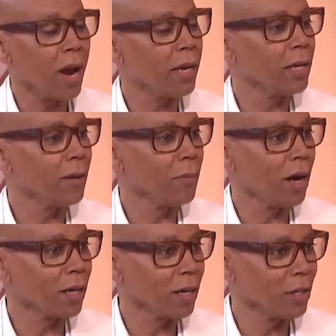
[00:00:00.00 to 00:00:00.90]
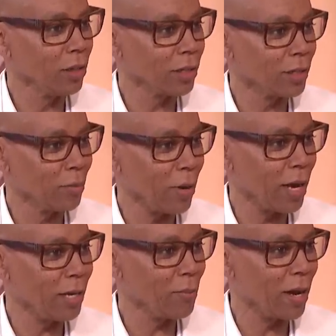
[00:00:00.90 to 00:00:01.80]
Brandy and Monica? You listen to
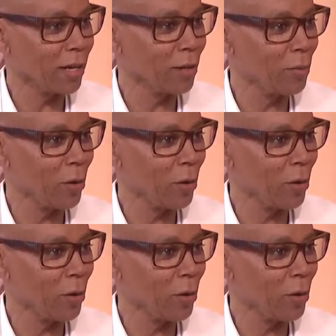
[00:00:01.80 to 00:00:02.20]
Brandy and Monica, the